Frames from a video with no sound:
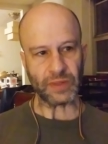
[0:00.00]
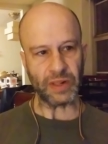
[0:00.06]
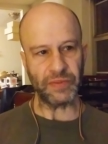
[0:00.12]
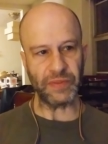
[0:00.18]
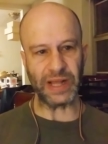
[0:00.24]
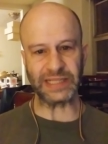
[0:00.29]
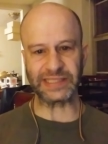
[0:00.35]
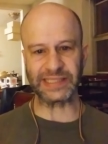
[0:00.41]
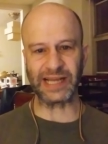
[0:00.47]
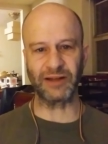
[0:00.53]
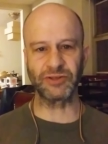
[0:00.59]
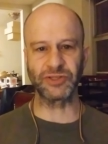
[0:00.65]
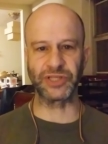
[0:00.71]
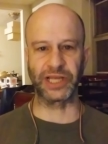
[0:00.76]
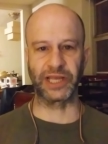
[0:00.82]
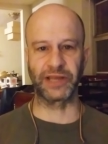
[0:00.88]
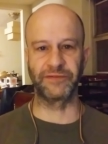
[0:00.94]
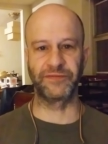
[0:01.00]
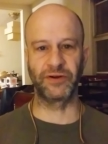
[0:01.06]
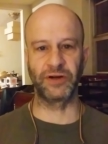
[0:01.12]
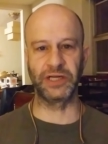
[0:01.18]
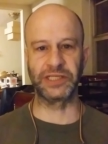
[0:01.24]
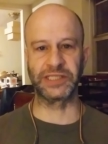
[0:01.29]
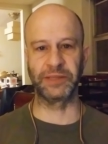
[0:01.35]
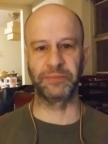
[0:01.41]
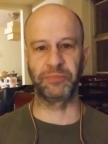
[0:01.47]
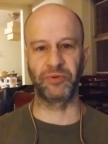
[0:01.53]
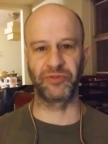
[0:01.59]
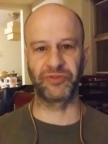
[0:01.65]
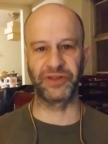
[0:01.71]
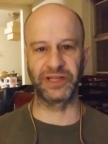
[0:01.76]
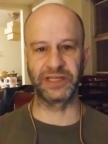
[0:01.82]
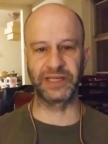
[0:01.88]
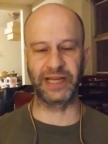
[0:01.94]
that sounds like a very simple
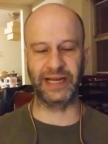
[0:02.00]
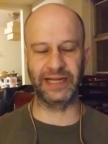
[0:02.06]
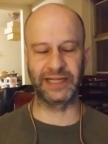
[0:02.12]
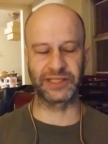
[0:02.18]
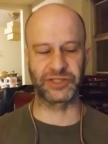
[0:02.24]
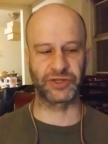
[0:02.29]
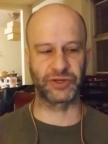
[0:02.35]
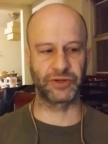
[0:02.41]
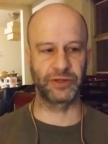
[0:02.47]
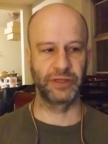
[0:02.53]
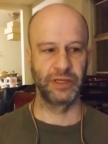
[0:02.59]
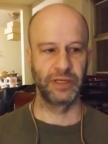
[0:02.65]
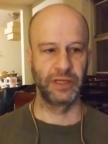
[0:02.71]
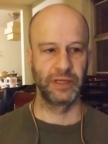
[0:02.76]
thing to answer,